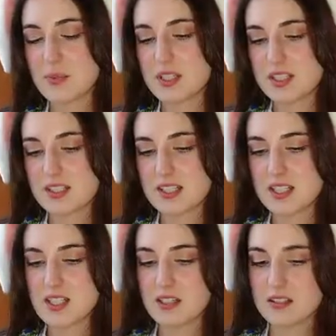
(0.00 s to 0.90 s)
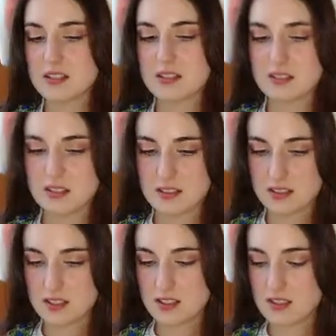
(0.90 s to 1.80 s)
but it said here,
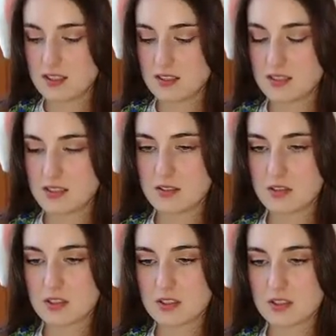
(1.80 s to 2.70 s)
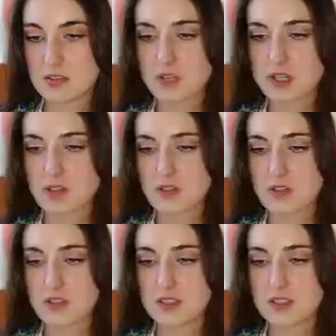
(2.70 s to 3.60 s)
didn't hurt the story at
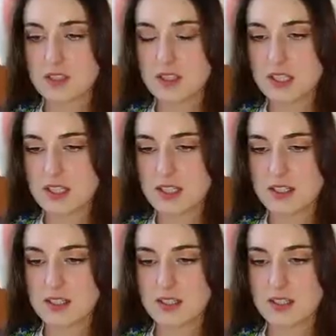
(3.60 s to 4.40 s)
all. Yeah.